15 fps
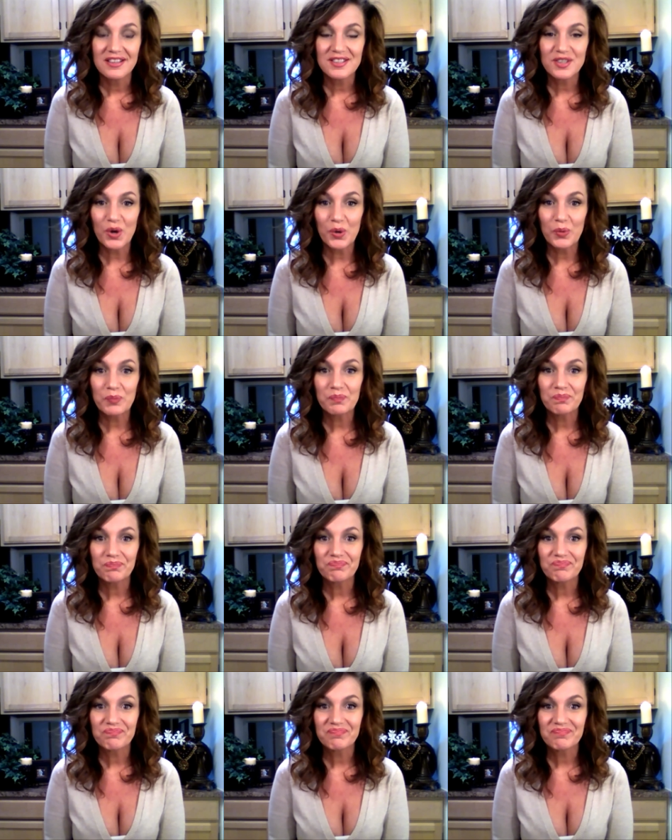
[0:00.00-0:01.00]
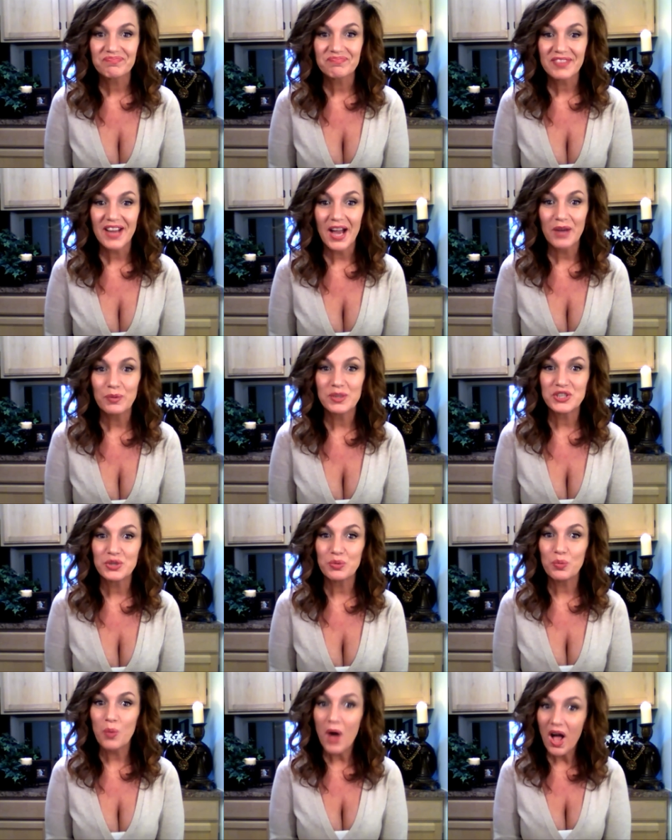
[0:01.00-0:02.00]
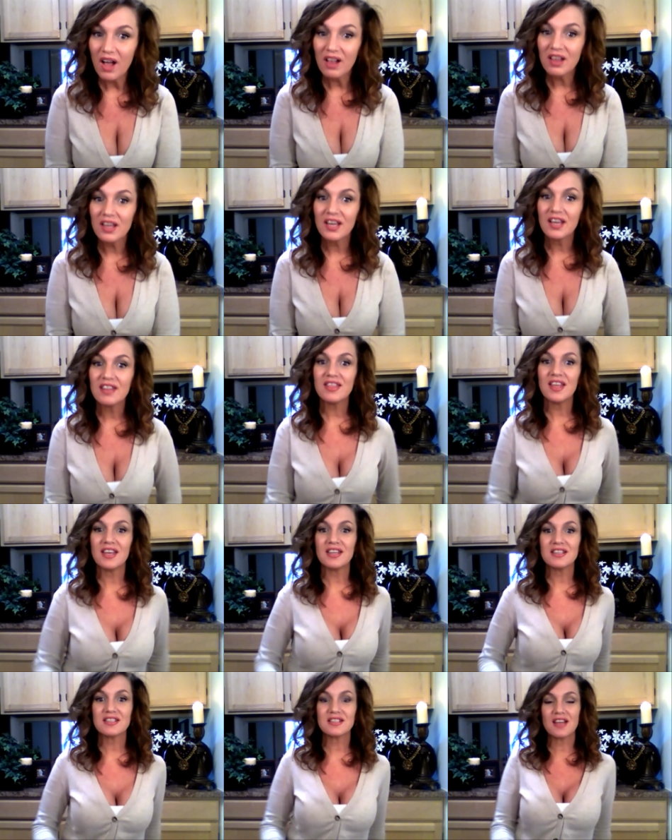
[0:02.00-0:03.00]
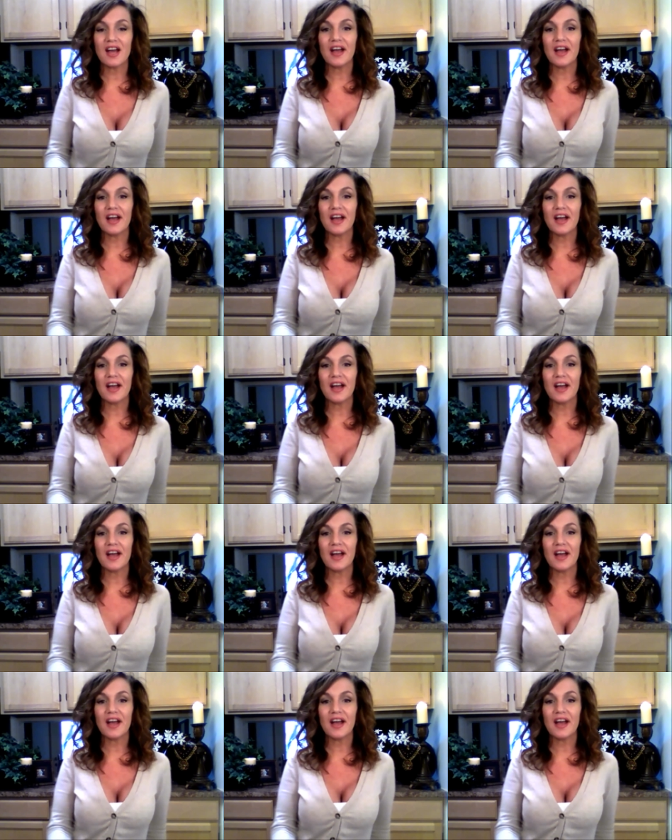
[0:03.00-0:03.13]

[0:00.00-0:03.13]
So I wish you well in this